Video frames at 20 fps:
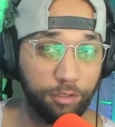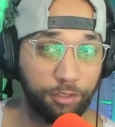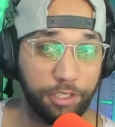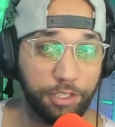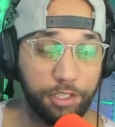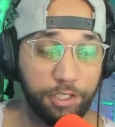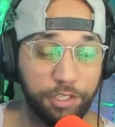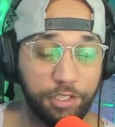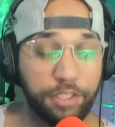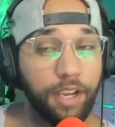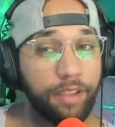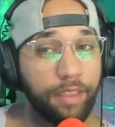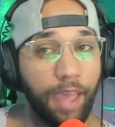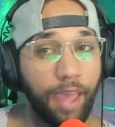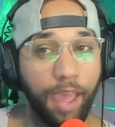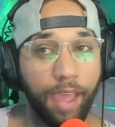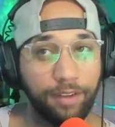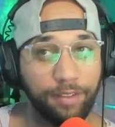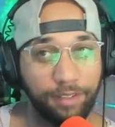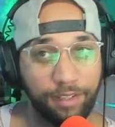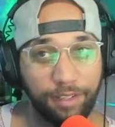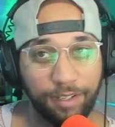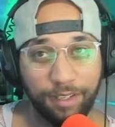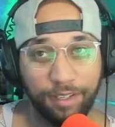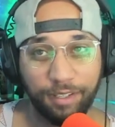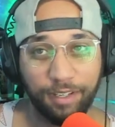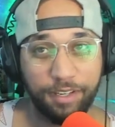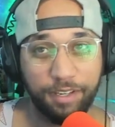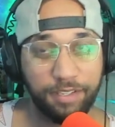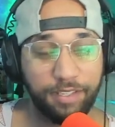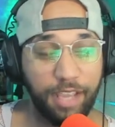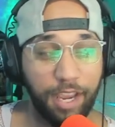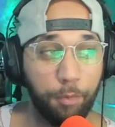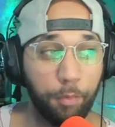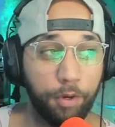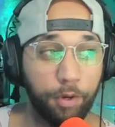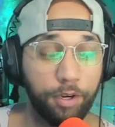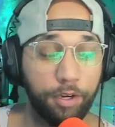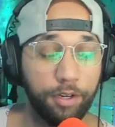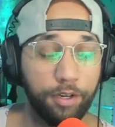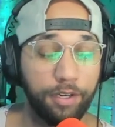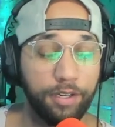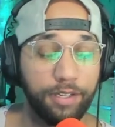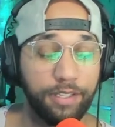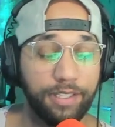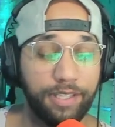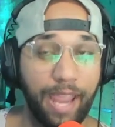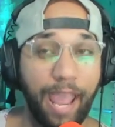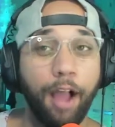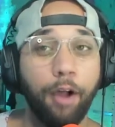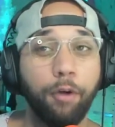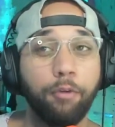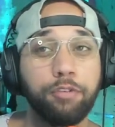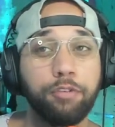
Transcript: Let's just say that because they were down